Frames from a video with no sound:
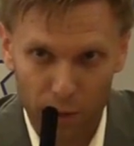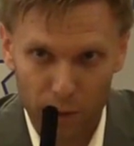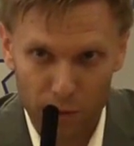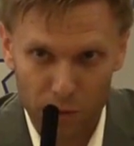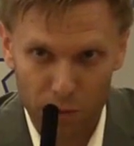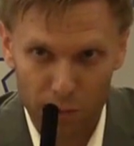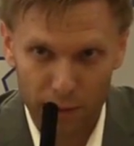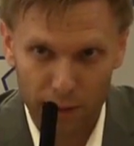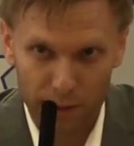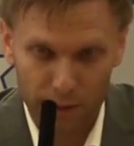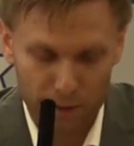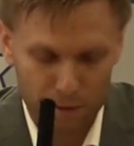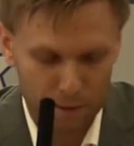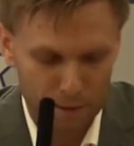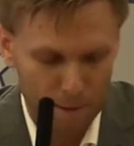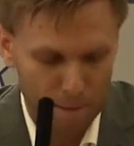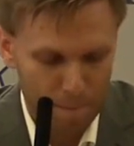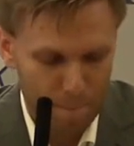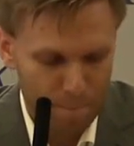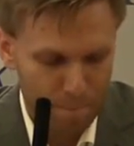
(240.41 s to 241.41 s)

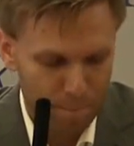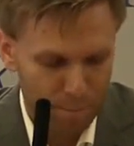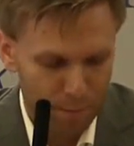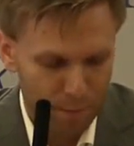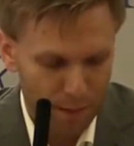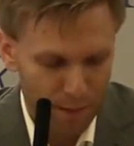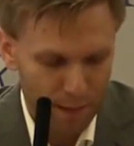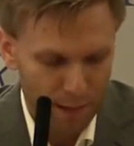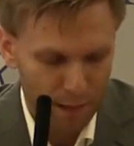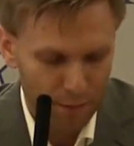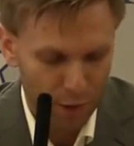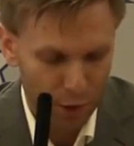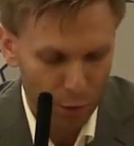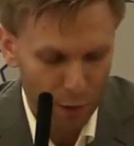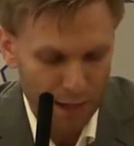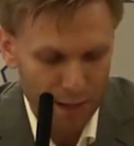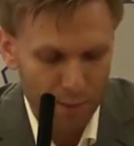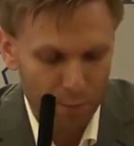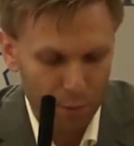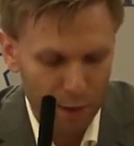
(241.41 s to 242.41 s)
Razorbacks. In the
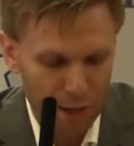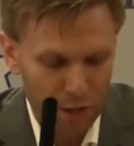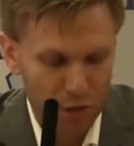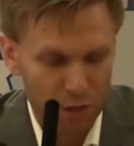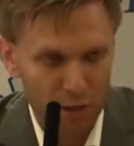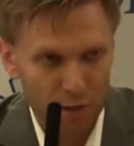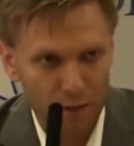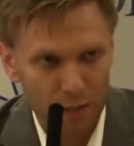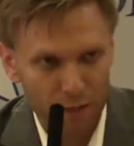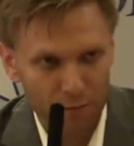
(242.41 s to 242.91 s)
Great Depression,